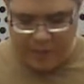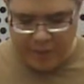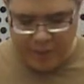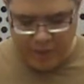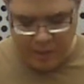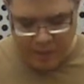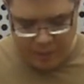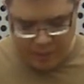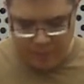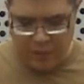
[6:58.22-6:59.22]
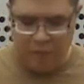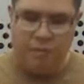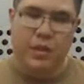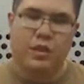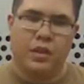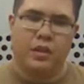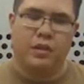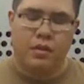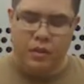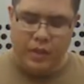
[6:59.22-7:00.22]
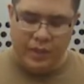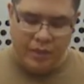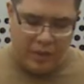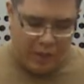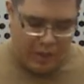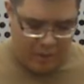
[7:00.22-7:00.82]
that round out, make sure your safety's on,